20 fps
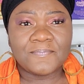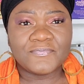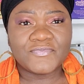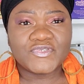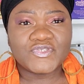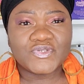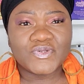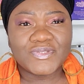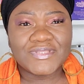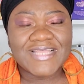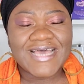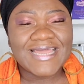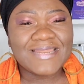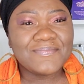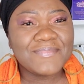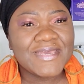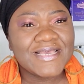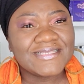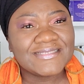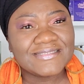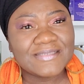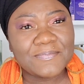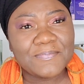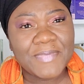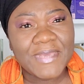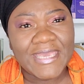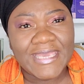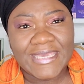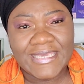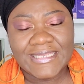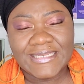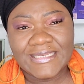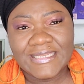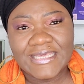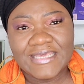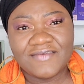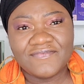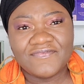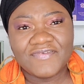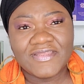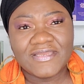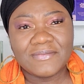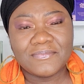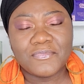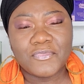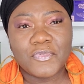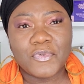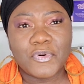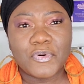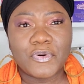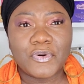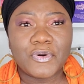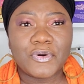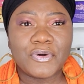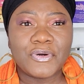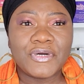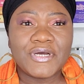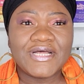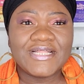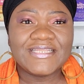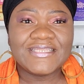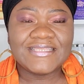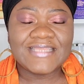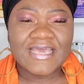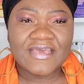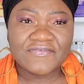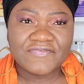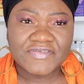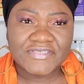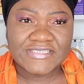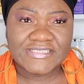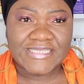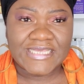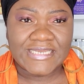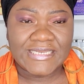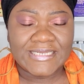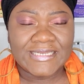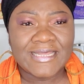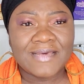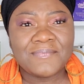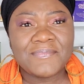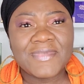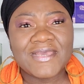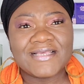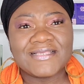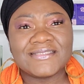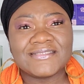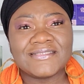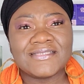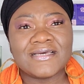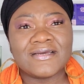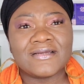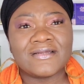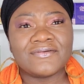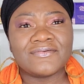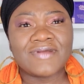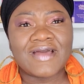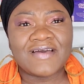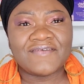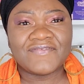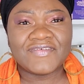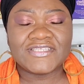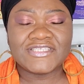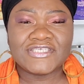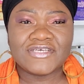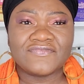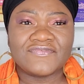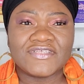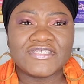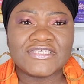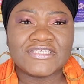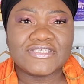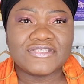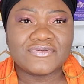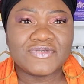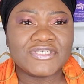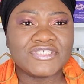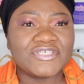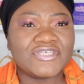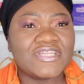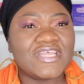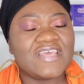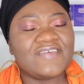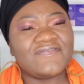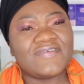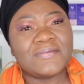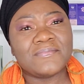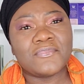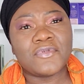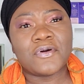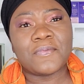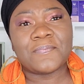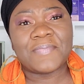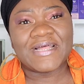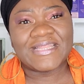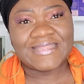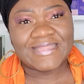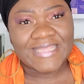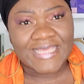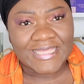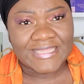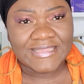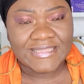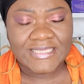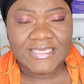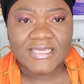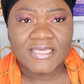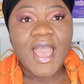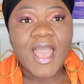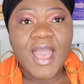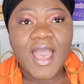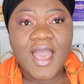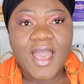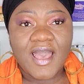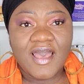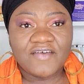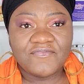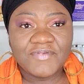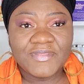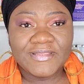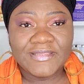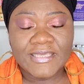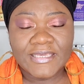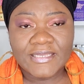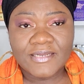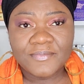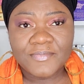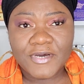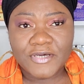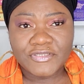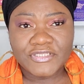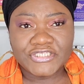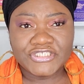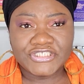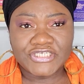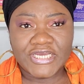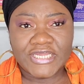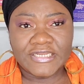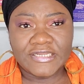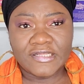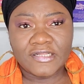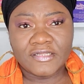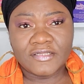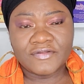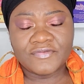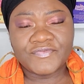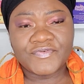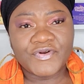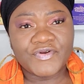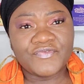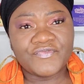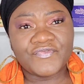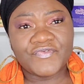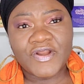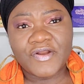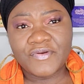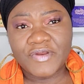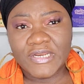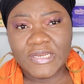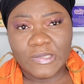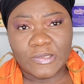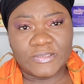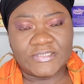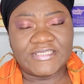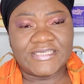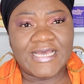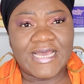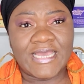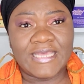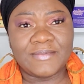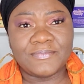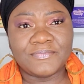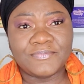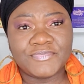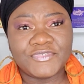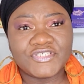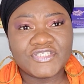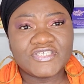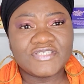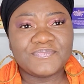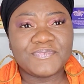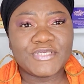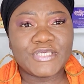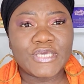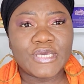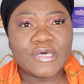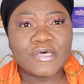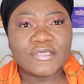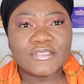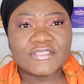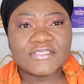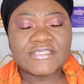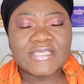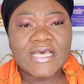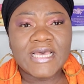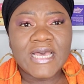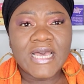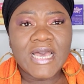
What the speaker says: So that makes the pain even more devastating. That makes the gravity of the situation even more pathetic. I've been thinking about this channel for a very long time, just because